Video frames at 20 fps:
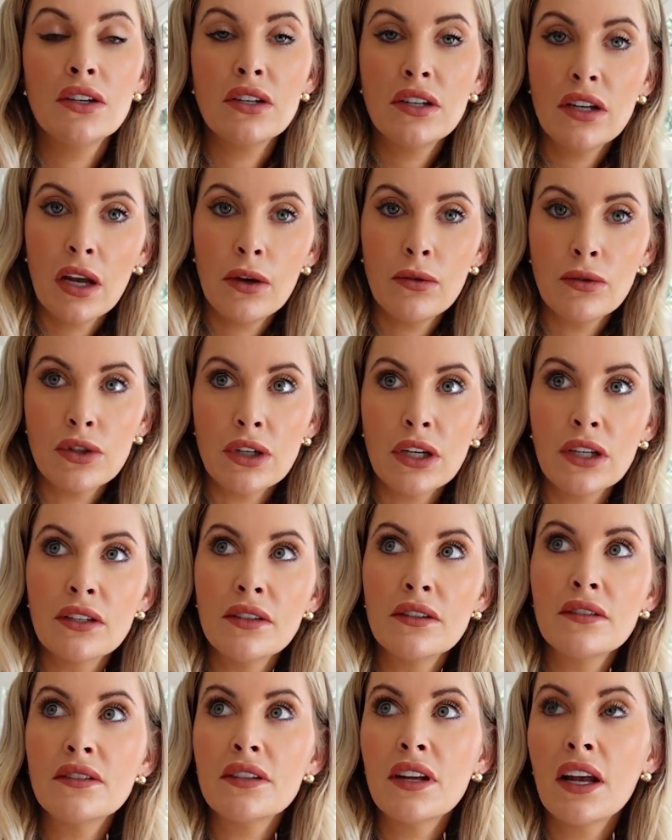
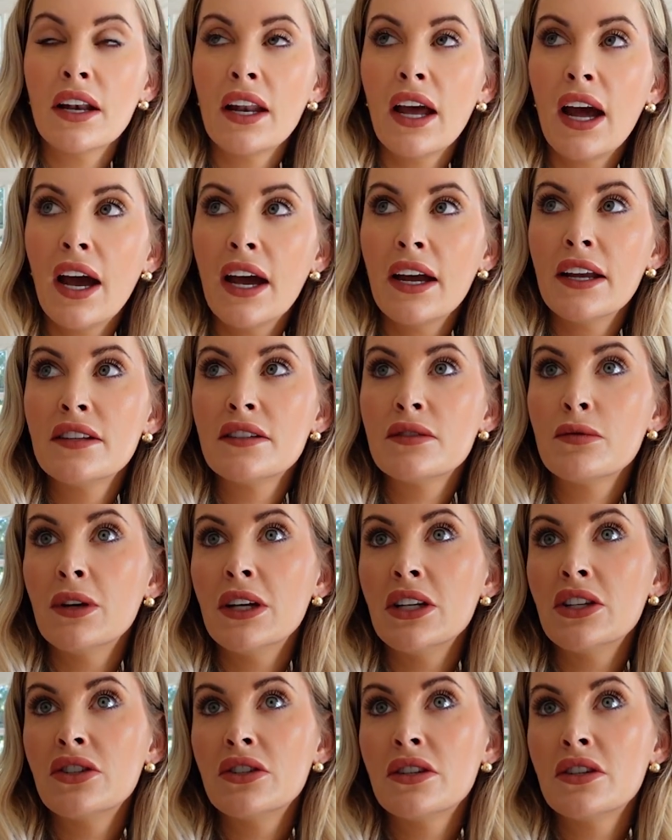deodorants. And I
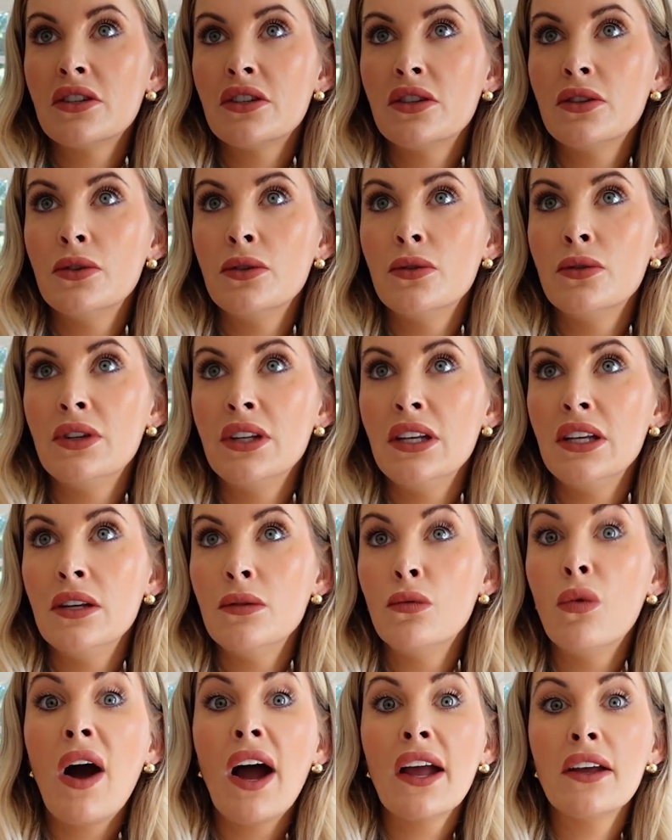switched to
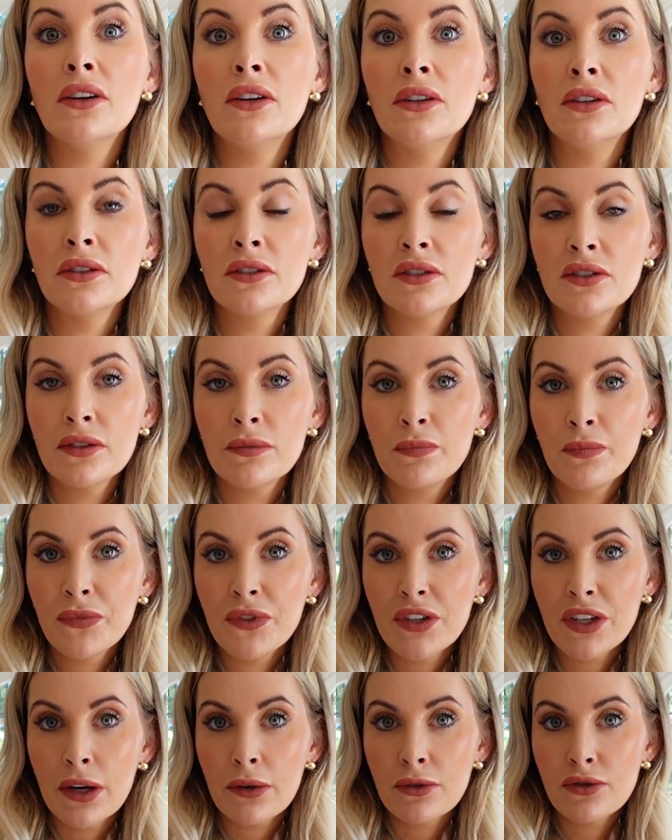the Wild
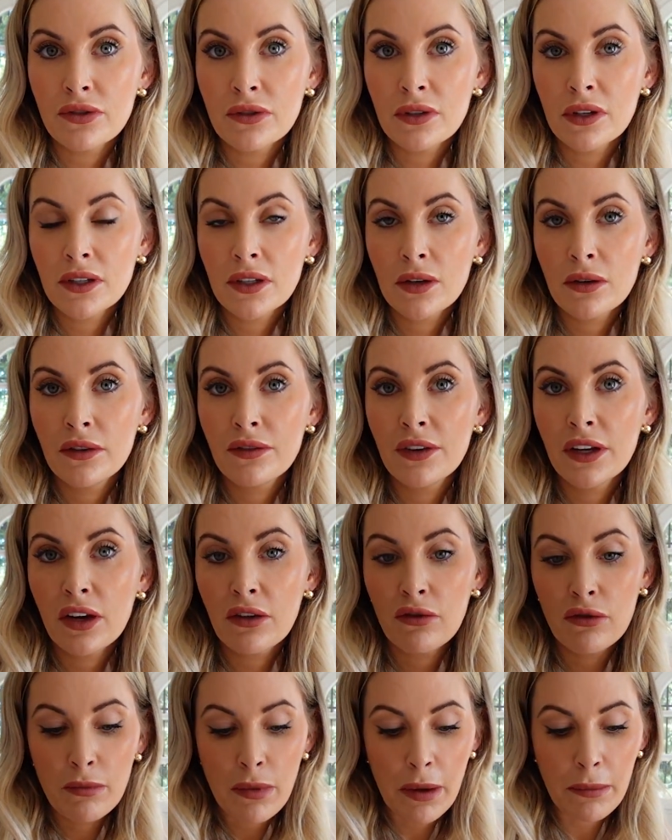deodorant, I don't know if you
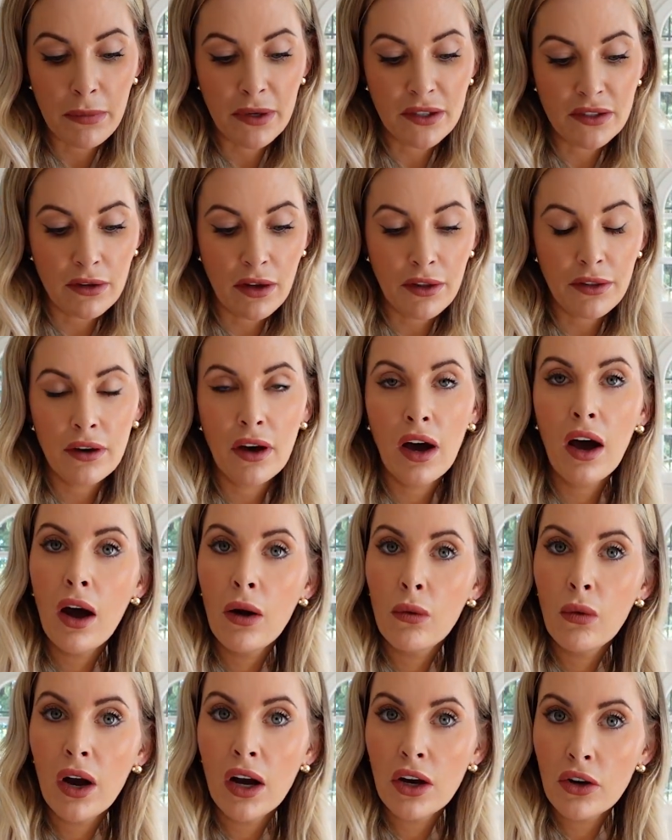can remember. So I thought,
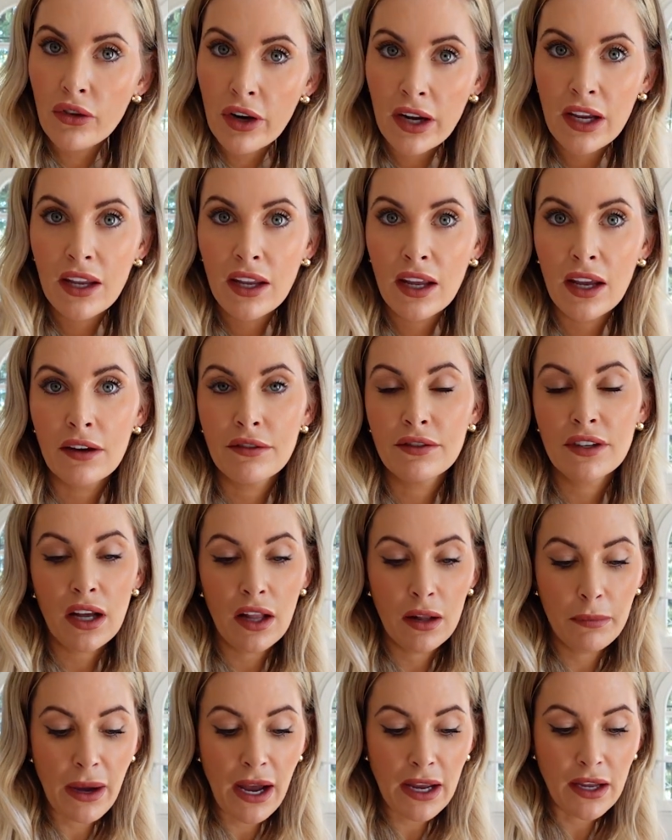oh, what a great gift,
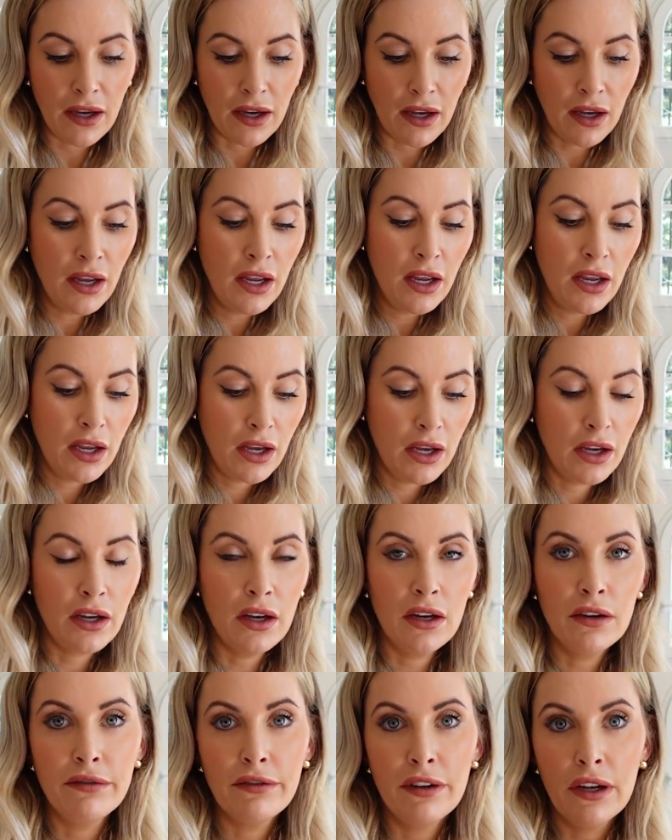I'll buy her
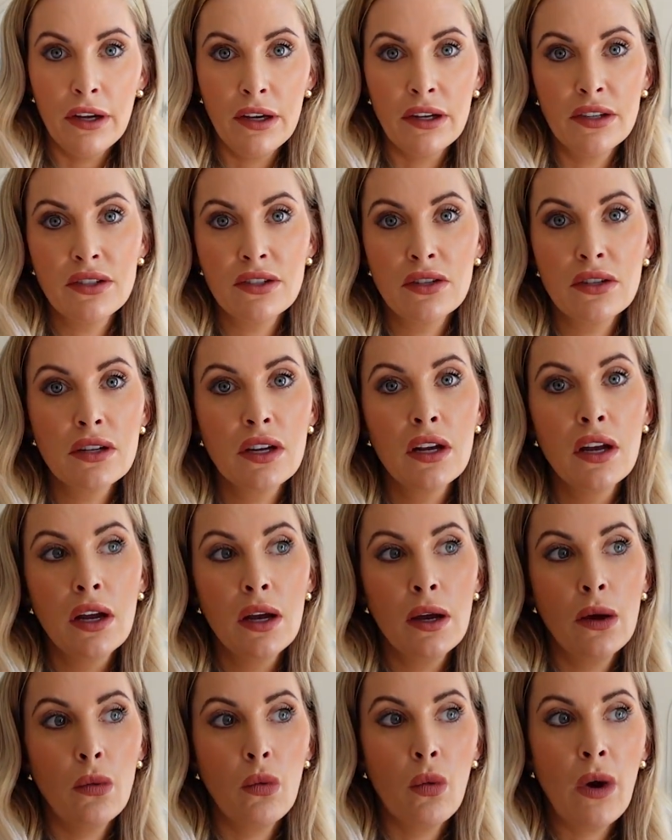her first
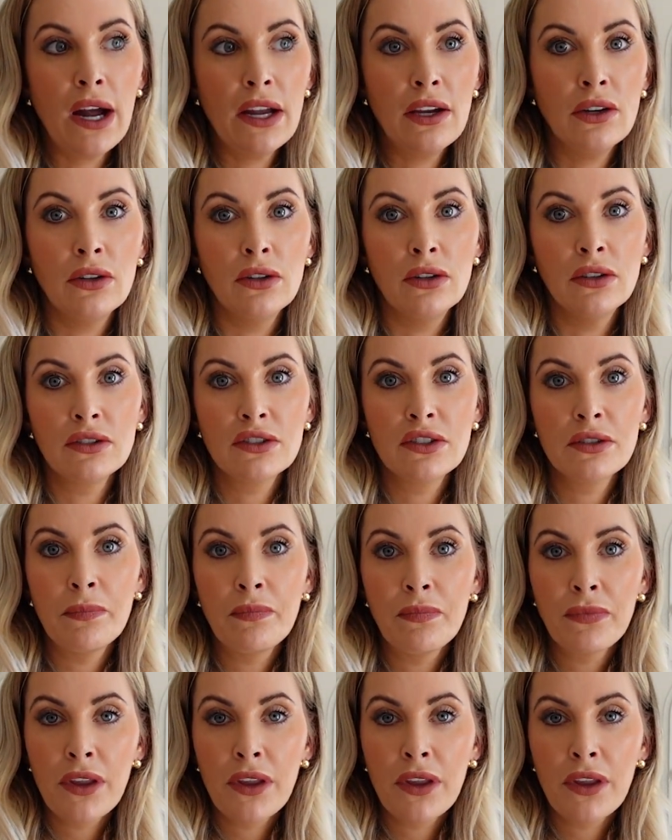Wild